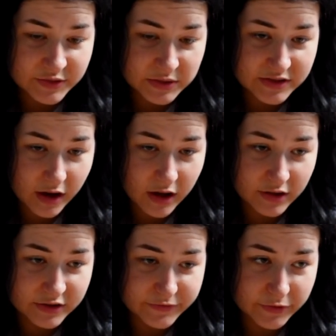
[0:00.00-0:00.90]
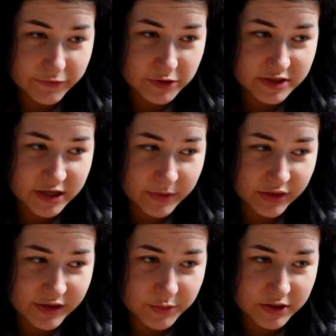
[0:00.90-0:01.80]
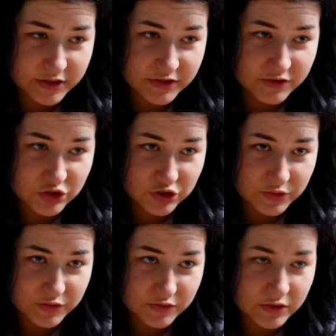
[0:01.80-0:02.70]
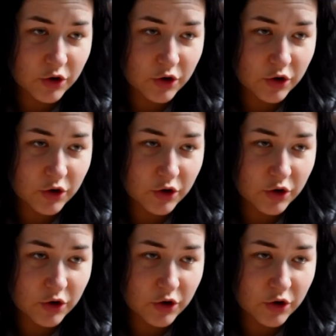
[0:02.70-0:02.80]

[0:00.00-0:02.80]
we talked for the first time, I think it was we